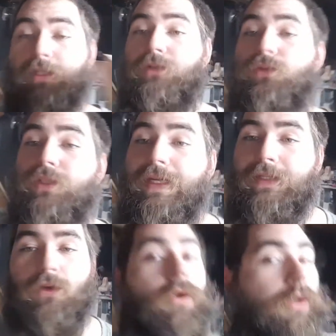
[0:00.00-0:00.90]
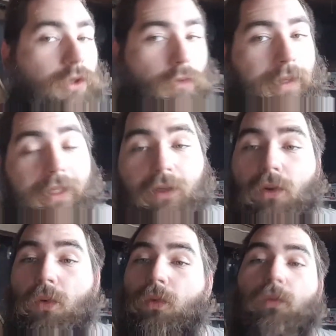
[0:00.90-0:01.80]
to sit, or coping,
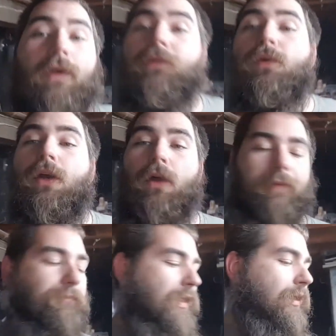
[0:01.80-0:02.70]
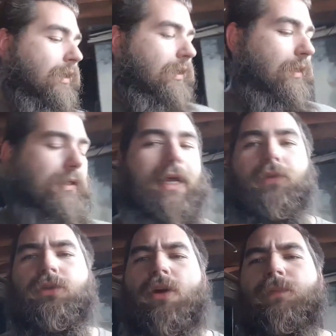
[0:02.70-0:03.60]
or whatever you want to call it. Now the
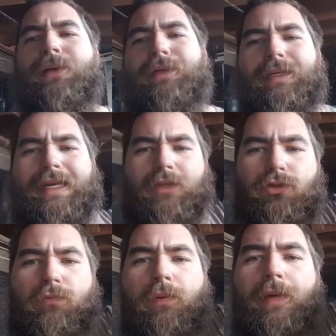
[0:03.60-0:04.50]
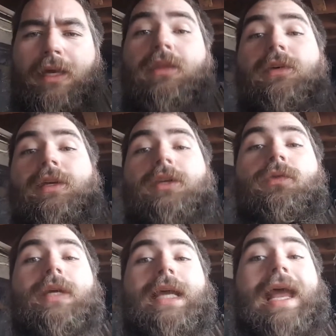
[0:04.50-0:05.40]
slope, not super big,
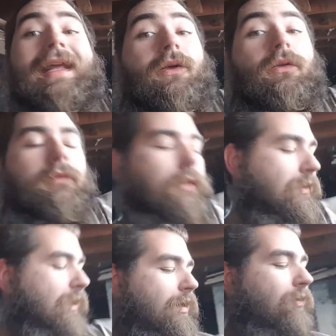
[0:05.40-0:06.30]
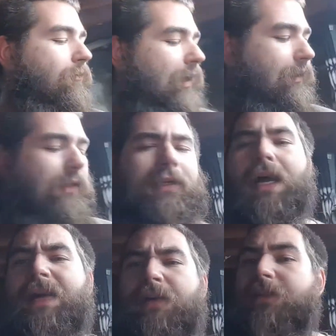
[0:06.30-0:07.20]
30-degree angle, but
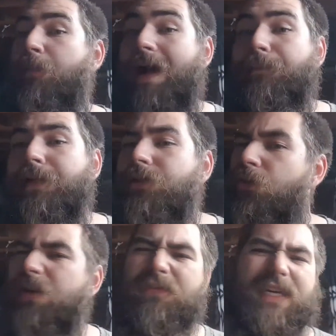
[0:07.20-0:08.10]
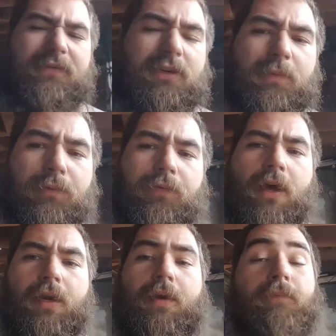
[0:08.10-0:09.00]
enough to pop into, enough to have a little bit of
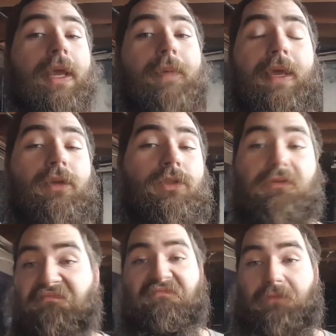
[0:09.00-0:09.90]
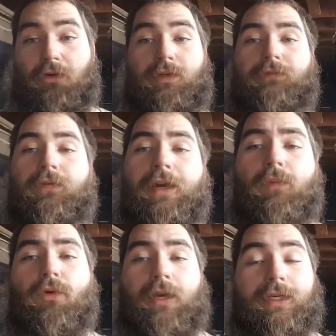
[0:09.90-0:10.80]
fun, and maybe I'll just use it for
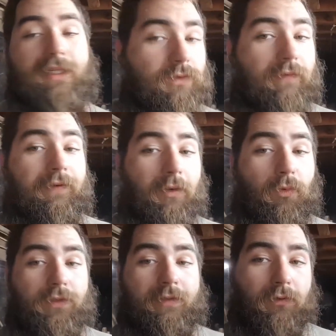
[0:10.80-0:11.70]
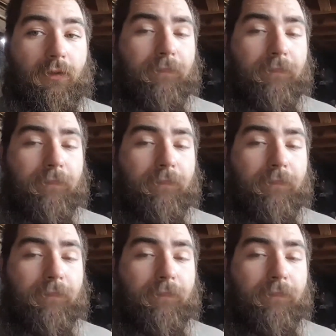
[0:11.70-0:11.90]
fingerboarding, because I do have fingerboards at work.